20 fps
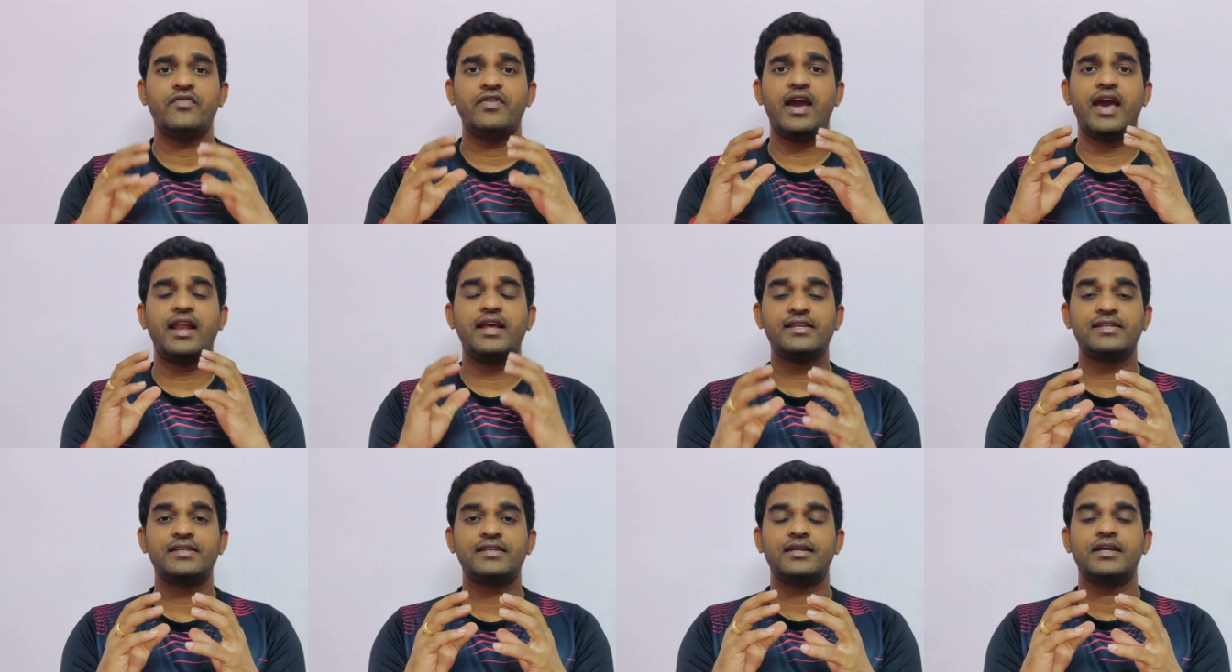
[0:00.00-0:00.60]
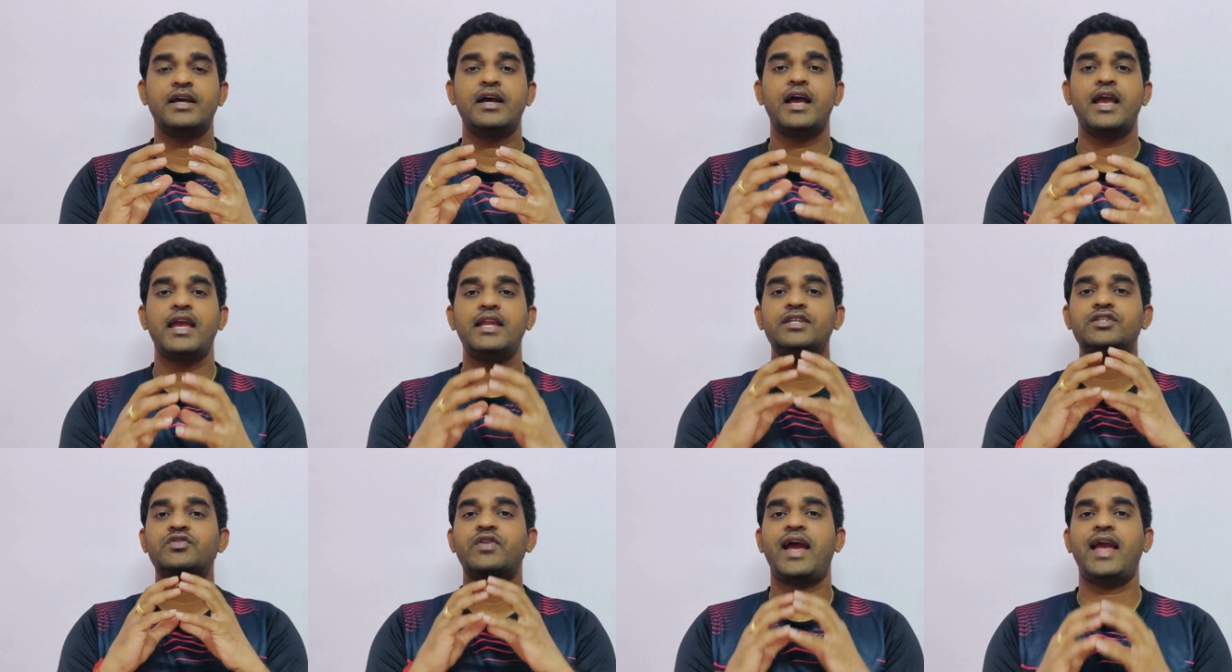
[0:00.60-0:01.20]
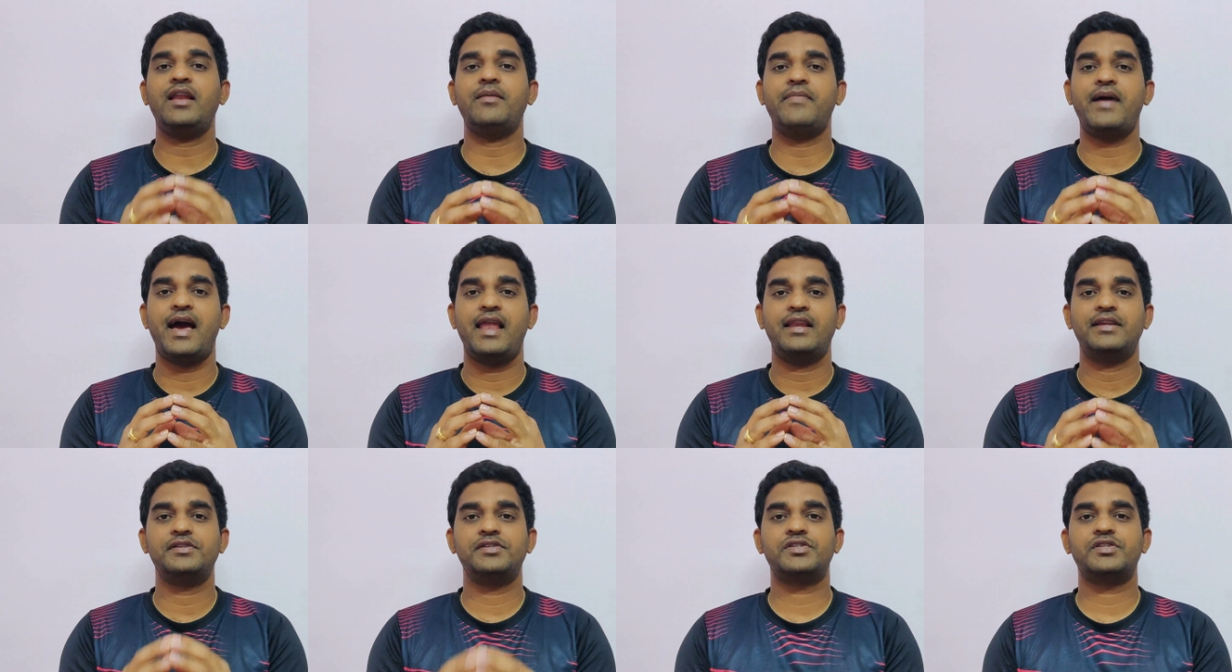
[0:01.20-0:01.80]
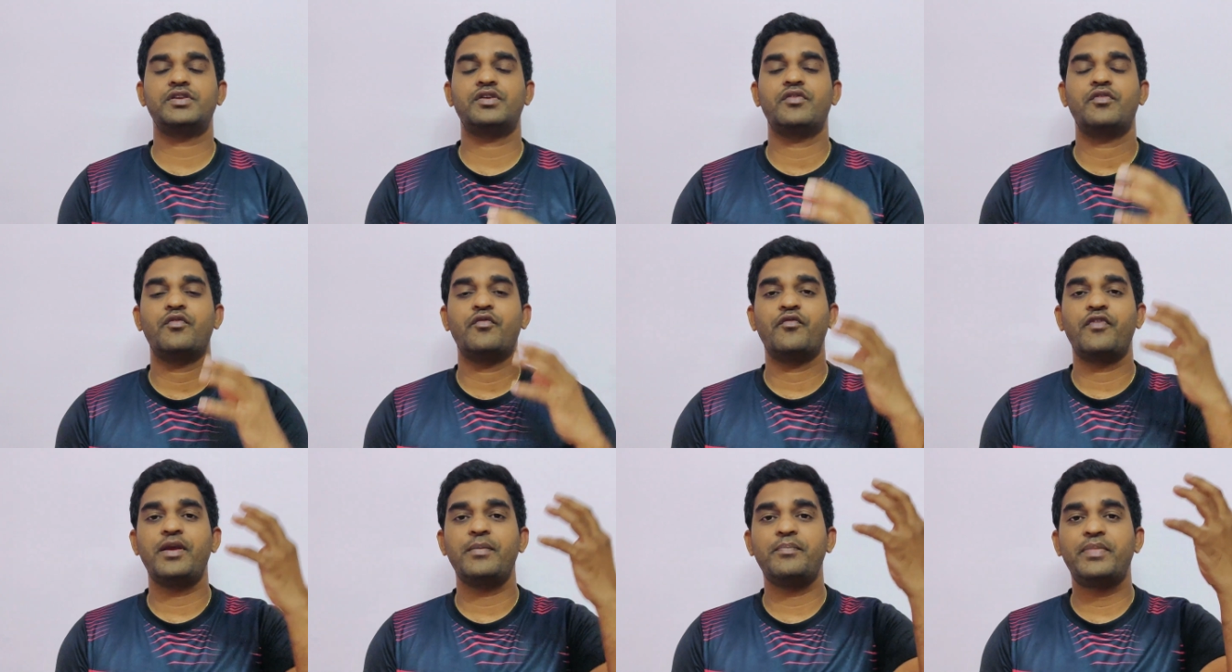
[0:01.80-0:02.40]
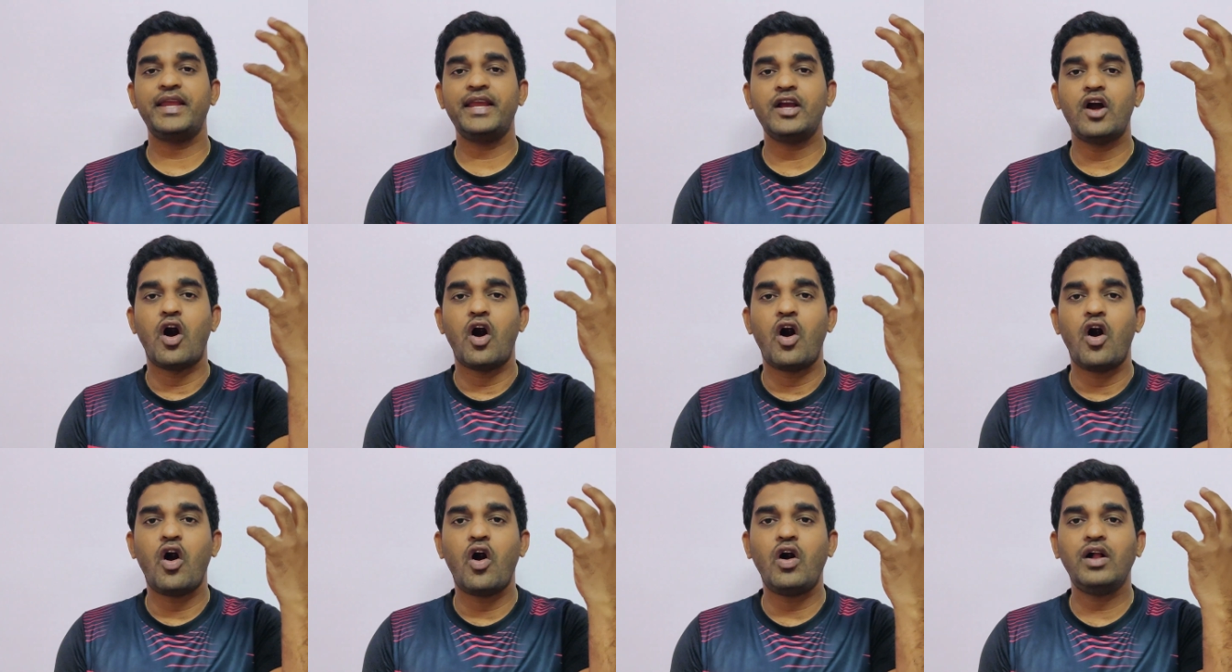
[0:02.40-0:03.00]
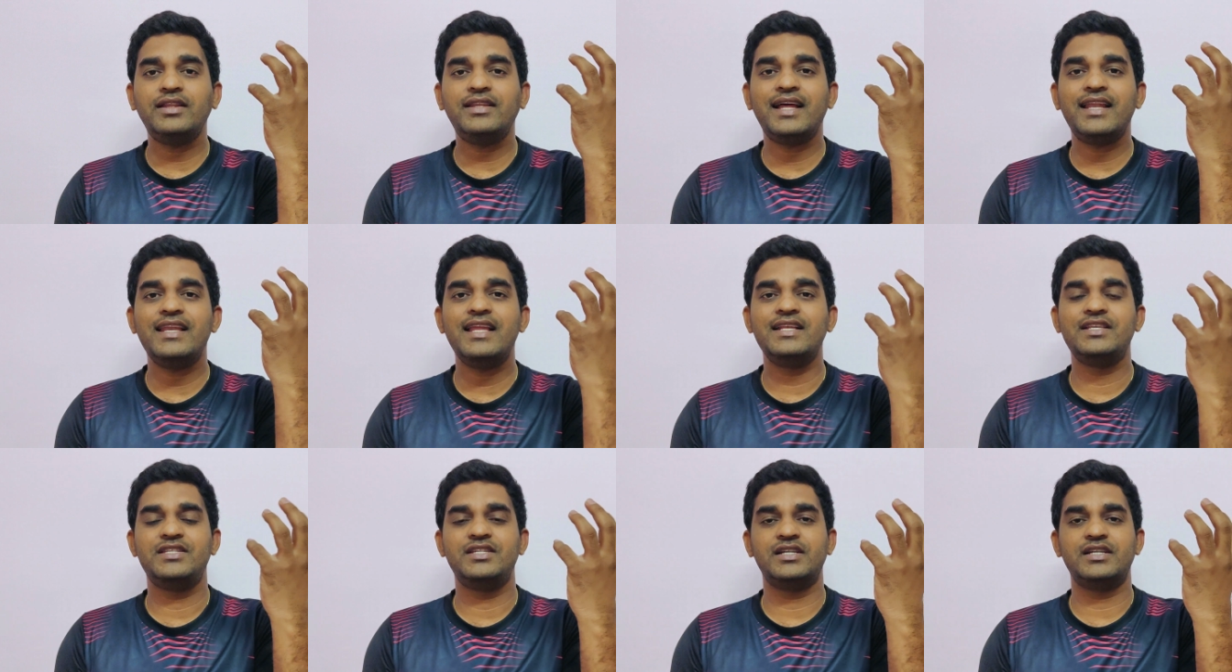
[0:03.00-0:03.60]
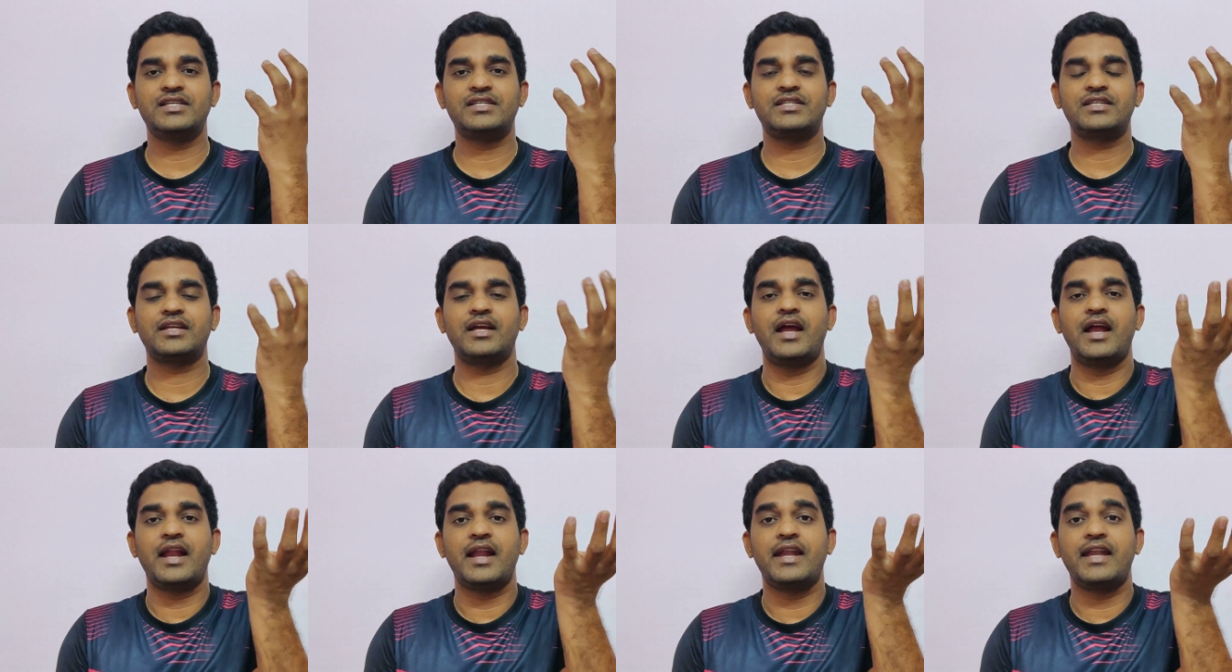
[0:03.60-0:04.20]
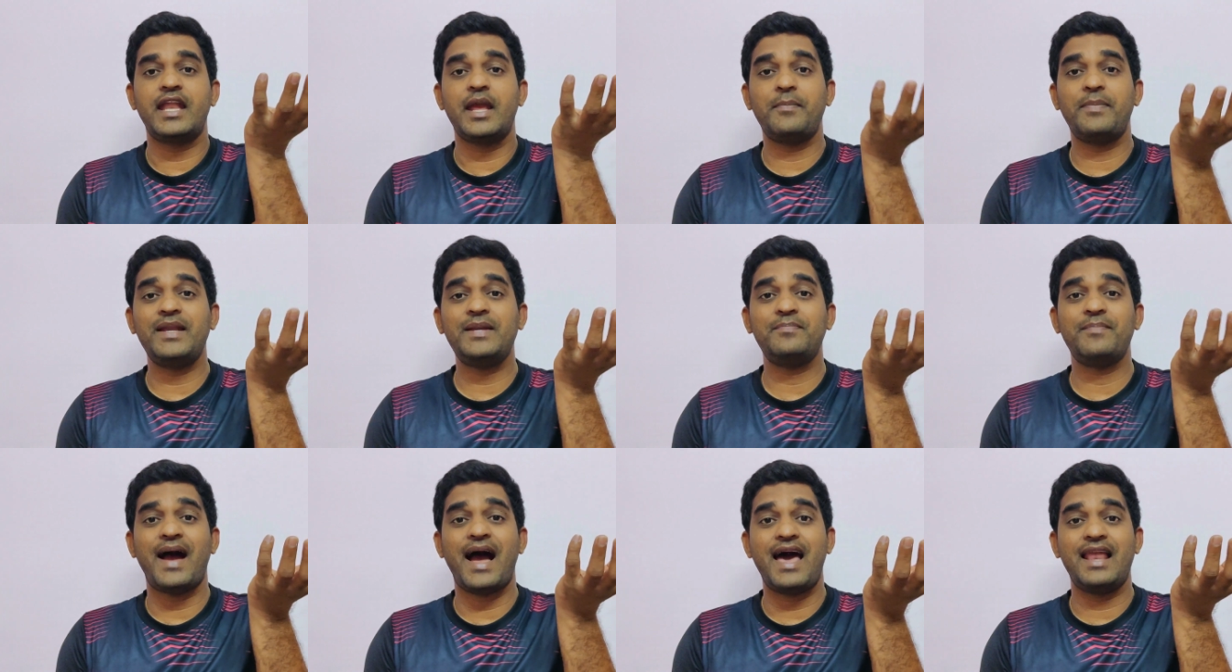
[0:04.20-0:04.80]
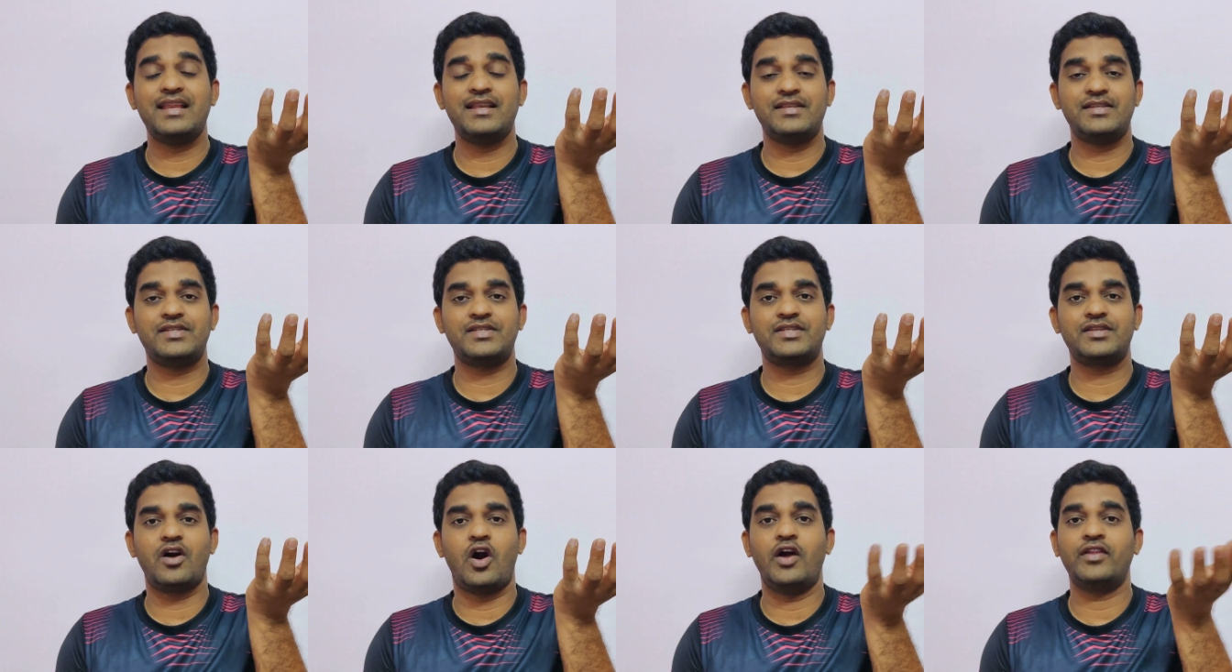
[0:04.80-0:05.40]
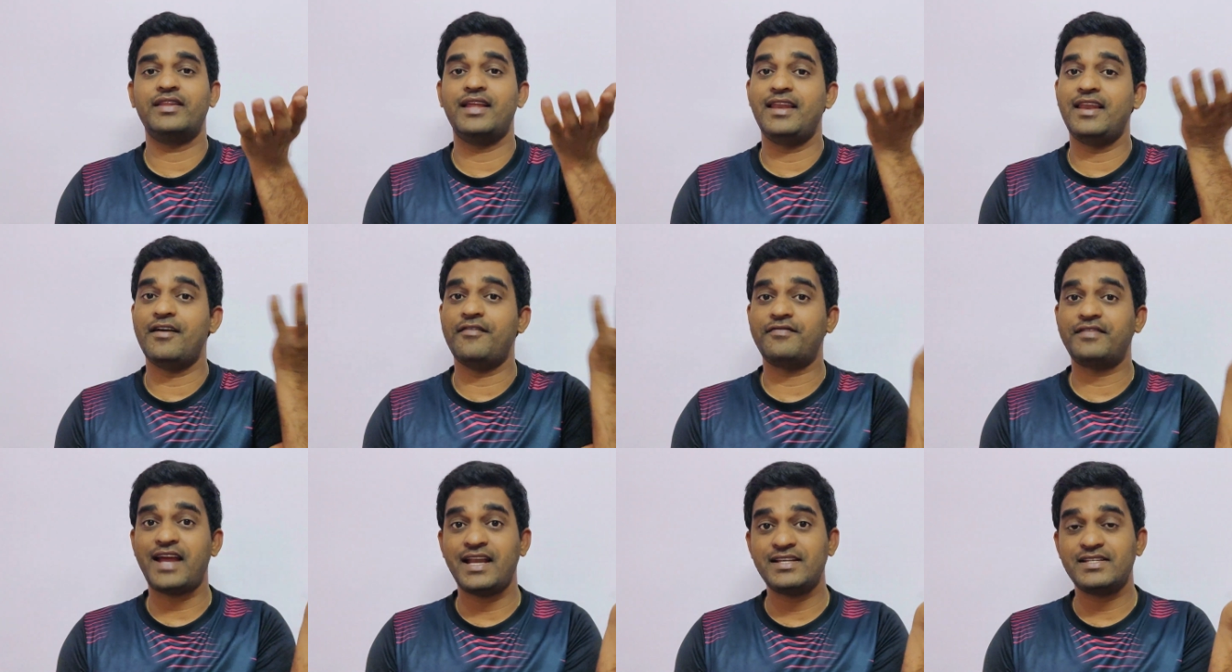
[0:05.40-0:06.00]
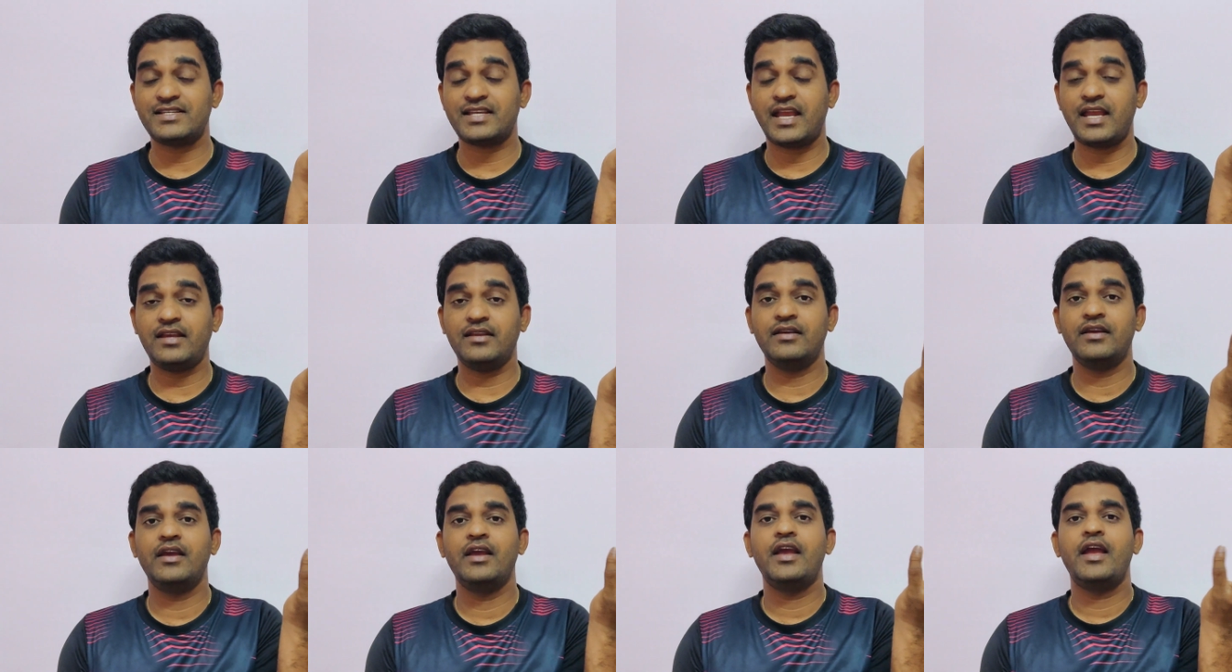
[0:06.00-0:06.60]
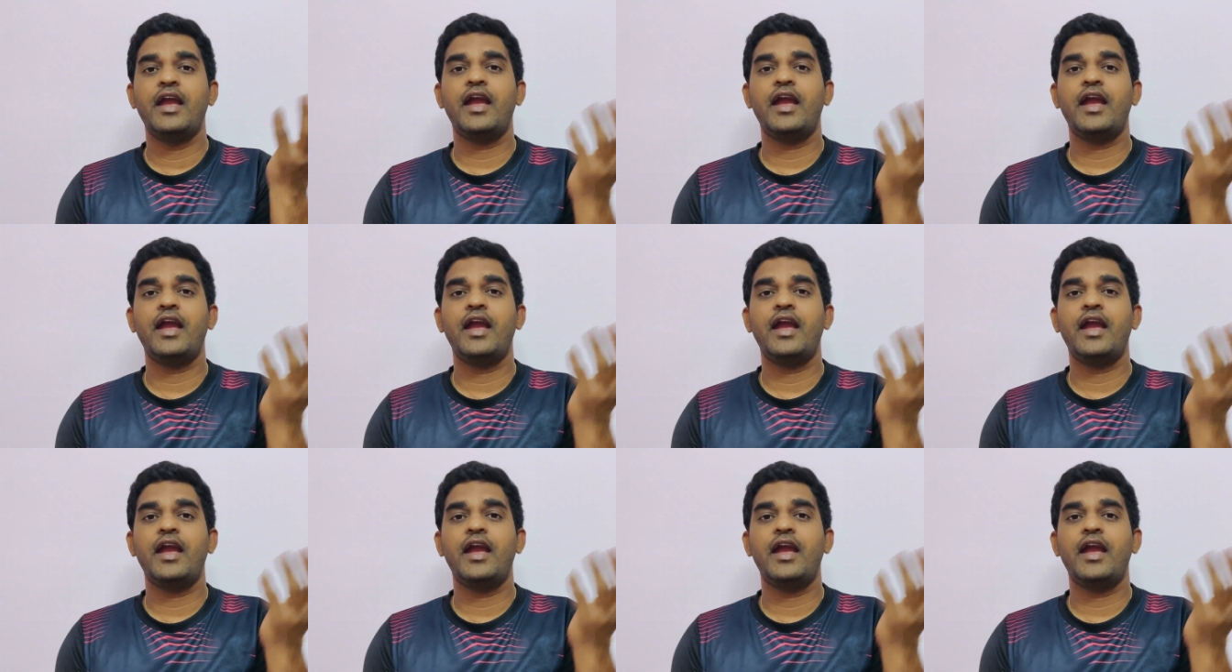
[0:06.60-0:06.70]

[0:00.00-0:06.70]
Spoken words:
Whereas in trial balance, we bring all the ledgers debit balance on the left hand side